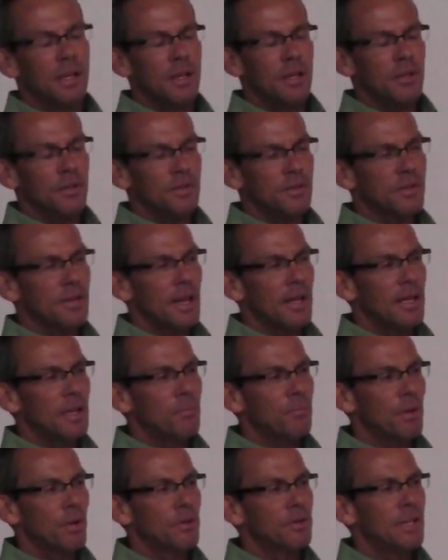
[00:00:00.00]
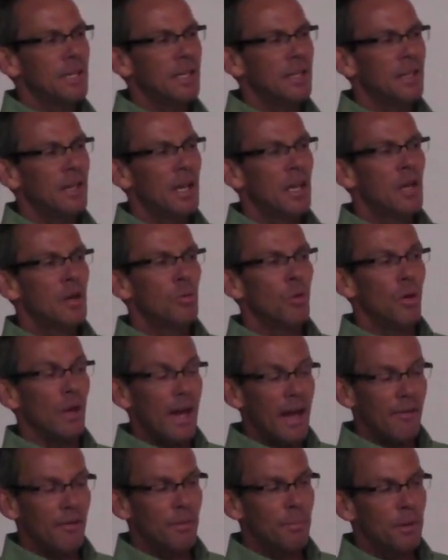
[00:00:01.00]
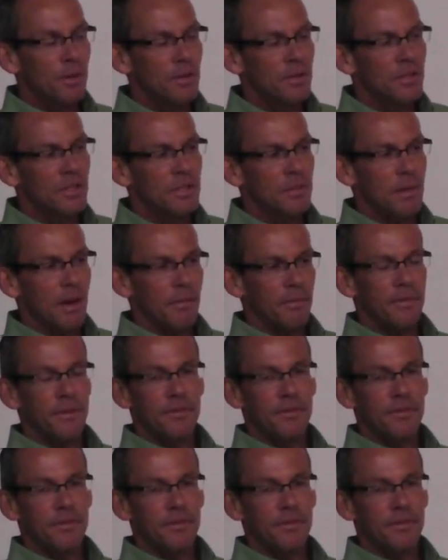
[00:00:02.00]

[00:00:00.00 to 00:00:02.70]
clinical setting, protein will ever produce is about